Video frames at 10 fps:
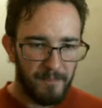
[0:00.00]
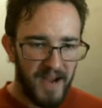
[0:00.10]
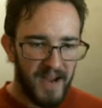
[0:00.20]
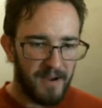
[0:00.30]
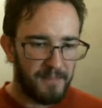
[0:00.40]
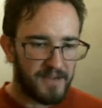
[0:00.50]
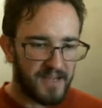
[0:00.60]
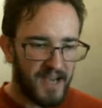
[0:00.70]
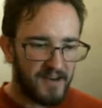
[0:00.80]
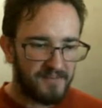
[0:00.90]
Bam!
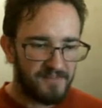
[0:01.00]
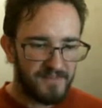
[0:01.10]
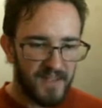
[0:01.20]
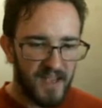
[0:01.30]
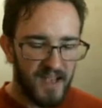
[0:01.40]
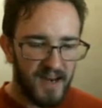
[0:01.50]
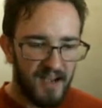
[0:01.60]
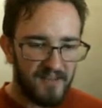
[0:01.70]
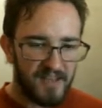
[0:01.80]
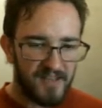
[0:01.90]
Got him. And
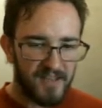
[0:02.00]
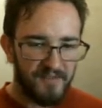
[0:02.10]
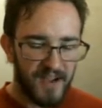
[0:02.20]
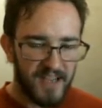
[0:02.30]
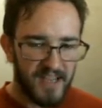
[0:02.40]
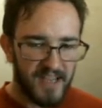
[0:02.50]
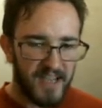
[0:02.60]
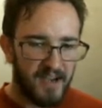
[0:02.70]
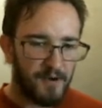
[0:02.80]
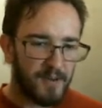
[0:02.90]
obviously, if I get
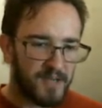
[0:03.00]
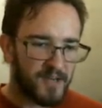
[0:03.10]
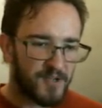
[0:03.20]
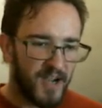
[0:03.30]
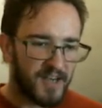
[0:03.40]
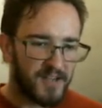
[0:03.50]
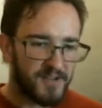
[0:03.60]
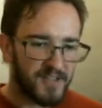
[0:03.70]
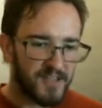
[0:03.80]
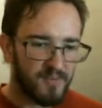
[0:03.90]
KO'd, I'm going to try to
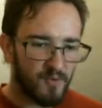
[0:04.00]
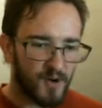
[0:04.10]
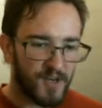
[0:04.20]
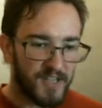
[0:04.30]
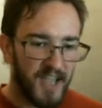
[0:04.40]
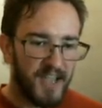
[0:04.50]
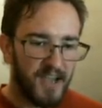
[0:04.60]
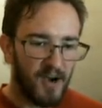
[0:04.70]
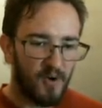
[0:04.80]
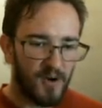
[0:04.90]
use the word
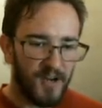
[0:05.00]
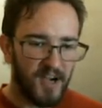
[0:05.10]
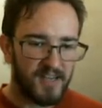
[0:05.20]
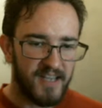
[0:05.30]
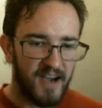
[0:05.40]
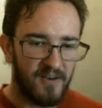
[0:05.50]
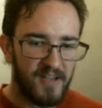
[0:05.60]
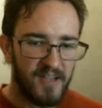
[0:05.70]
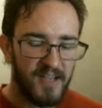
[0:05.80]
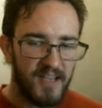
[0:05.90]
KO or knocked out
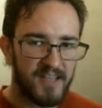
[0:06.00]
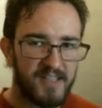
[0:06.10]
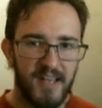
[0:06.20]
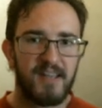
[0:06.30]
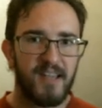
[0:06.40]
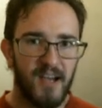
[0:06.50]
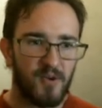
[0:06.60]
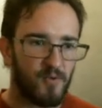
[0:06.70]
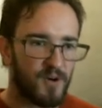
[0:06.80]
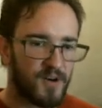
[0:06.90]
instead of the
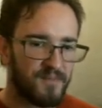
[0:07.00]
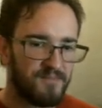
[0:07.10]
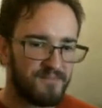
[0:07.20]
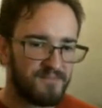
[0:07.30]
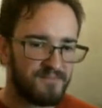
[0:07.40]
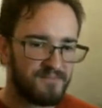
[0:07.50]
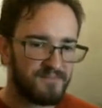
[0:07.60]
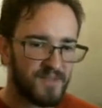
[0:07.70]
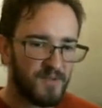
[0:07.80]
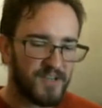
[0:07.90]
other word.
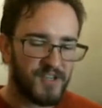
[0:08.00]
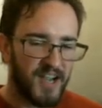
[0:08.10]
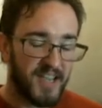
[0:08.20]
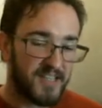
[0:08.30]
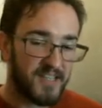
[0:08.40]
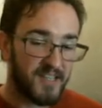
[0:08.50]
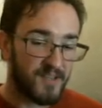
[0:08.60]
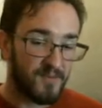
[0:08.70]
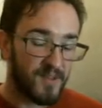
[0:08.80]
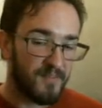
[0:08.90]
Which I guess it
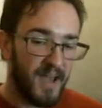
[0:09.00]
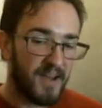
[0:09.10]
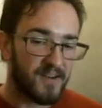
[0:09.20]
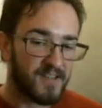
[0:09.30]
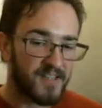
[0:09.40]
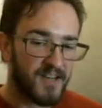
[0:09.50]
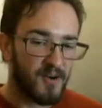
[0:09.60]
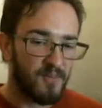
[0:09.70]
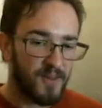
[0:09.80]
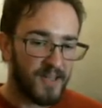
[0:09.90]
doesn't really matter because I
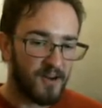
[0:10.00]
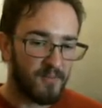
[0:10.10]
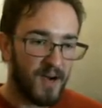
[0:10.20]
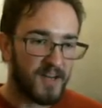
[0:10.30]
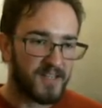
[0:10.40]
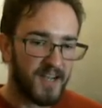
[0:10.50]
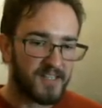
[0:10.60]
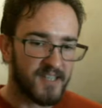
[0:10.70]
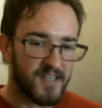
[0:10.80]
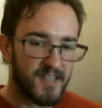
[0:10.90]
don't plan on
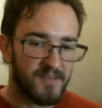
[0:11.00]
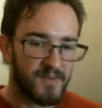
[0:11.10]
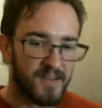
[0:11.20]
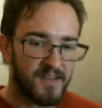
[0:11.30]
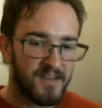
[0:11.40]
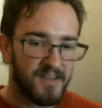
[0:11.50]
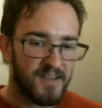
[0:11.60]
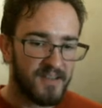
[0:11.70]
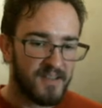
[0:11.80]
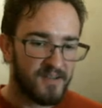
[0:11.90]
monetizing this,
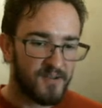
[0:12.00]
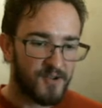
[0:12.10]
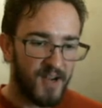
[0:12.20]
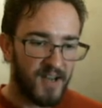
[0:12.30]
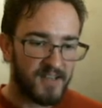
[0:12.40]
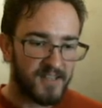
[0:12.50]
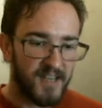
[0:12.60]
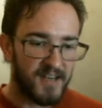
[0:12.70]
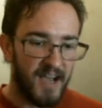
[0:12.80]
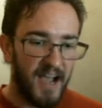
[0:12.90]
but I'm going to try not to
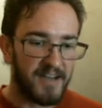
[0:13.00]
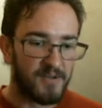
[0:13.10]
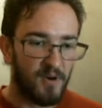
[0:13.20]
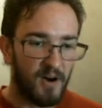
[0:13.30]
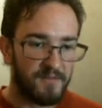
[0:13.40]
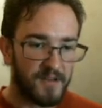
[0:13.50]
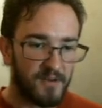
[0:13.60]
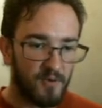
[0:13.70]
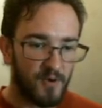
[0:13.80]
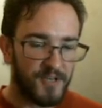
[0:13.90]
say die too often,
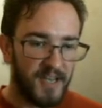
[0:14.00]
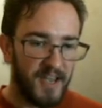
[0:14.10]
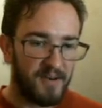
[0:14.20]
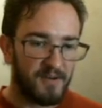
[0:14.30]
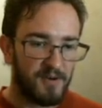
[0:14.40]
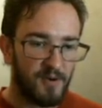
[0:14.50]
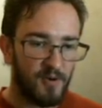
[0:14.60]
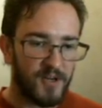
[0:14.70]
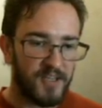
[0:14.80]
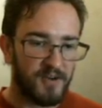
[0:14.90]
or dead,
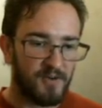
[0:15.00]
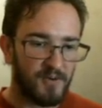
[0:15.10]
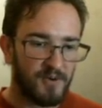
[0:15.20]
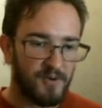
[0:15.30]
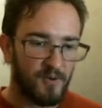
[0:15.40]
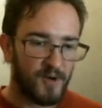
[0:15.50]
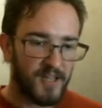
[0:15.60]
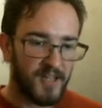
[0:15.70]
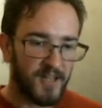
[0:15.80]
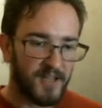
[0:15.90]
or killed, or
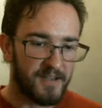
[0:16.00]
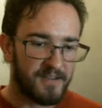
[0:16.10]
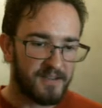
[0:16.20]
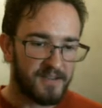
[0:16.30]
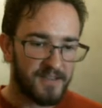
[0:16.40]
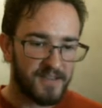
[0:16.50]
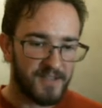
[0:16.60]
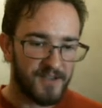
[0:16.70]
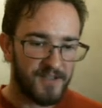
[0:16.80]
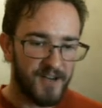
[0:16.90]
killing,
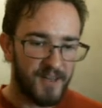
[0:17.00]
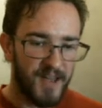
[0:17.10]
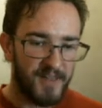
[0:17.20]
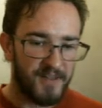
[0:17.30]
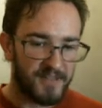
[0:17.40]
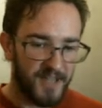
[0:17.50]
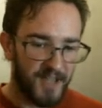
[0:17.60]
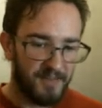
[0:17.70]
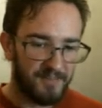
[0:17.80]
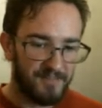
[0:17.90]
because there's none of that in this
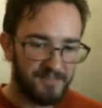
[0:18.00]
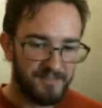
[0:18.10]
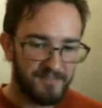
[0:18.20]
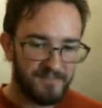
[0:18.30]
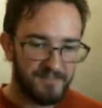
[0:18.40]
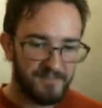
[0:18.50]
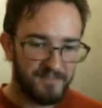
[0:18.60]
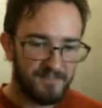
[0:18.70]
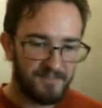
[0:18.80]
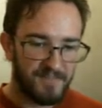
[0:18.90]

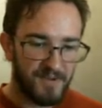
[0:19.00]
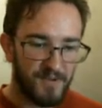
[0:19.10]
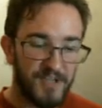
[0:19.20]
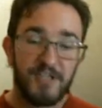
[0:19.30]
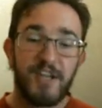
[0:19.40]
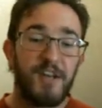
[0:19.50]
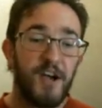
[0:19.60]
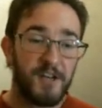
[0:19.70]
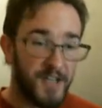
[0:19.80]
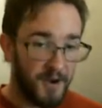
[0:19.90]
game. We just get
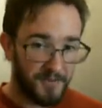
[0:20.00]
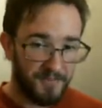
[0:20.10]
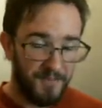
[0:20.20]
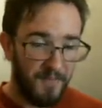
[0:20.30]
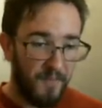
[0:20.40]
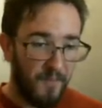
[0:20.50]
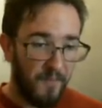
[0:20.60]
knocked out.